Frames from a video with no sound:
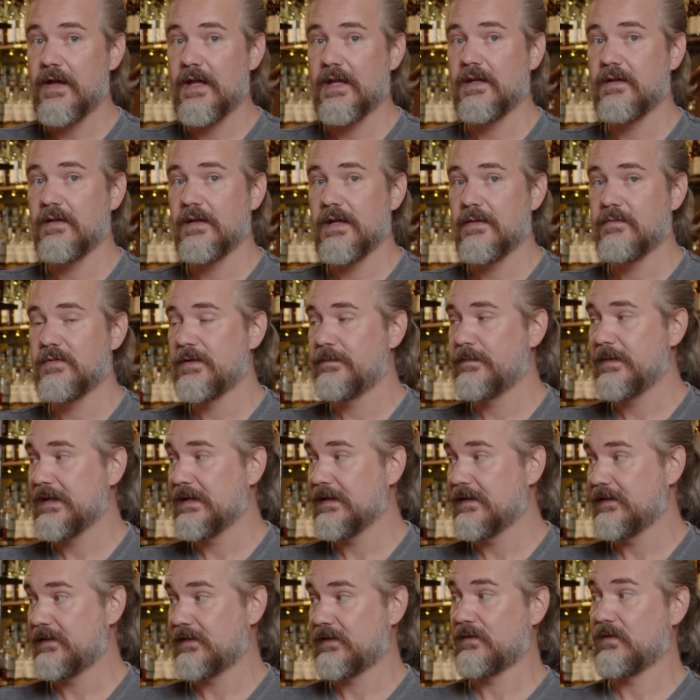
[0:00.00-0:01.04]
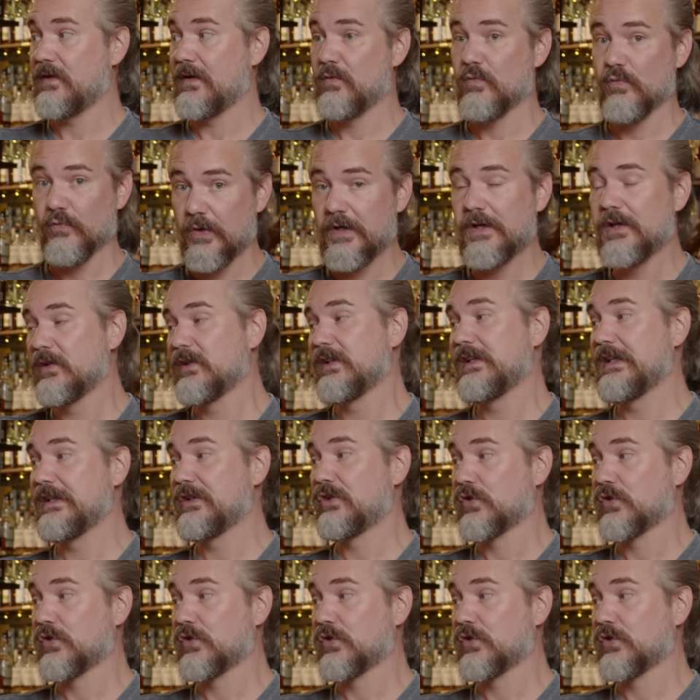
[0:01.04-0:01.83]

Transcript: And MGP is really,